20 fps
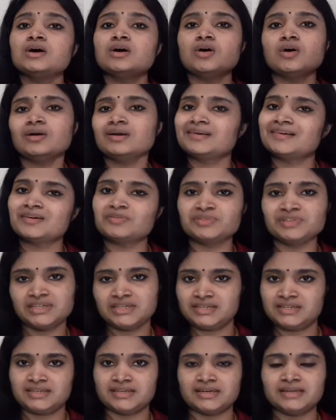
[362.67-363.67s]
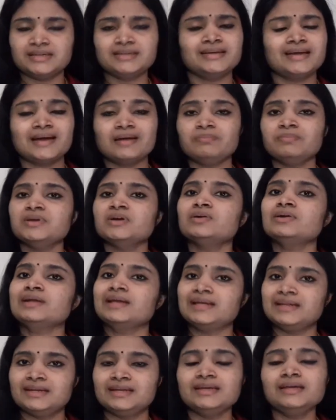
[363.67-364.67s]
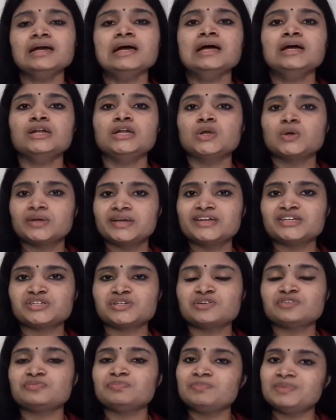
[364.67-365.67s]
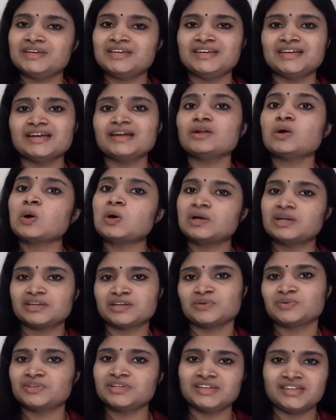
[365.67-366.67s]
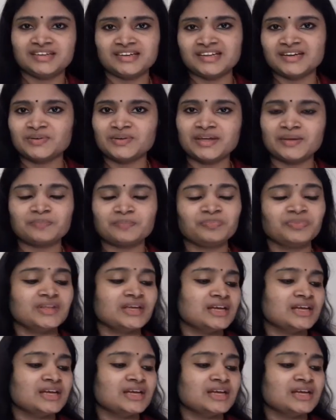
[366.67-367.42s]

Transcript: all around the India. It can be on any location of BEL all around the India. Okay.